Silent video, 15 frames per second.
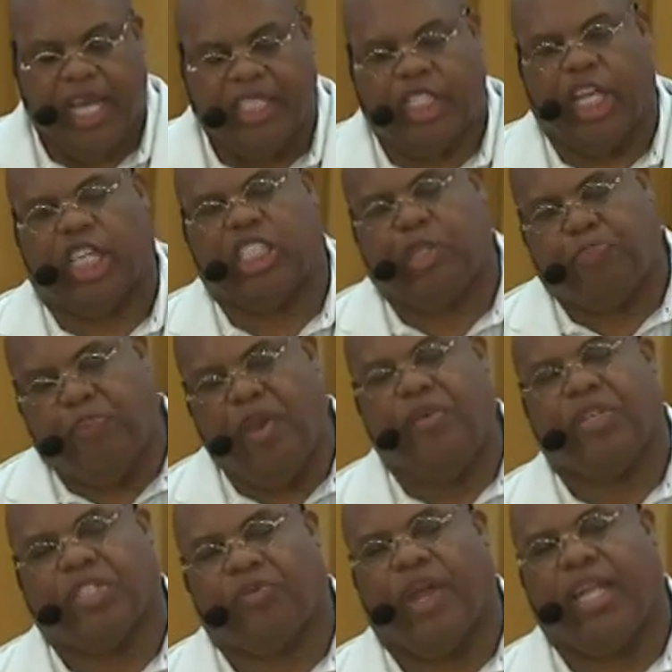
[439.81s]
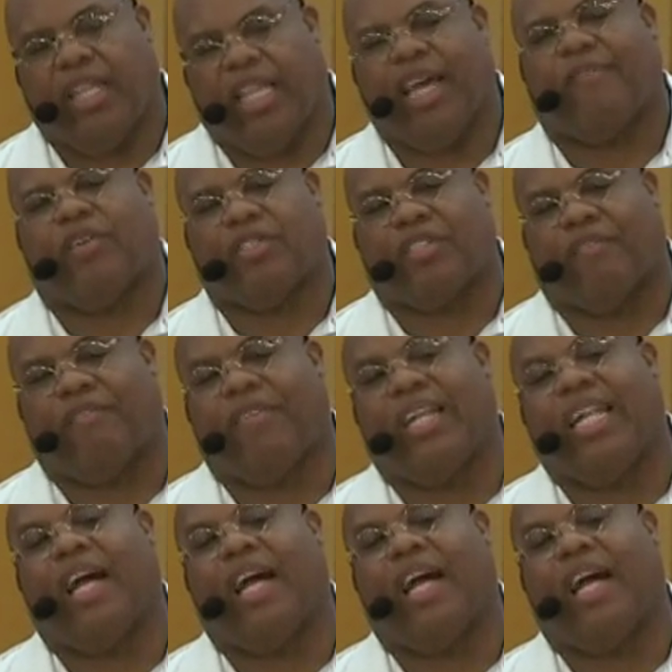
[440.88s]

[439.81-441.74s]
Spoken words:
to experience greater levels of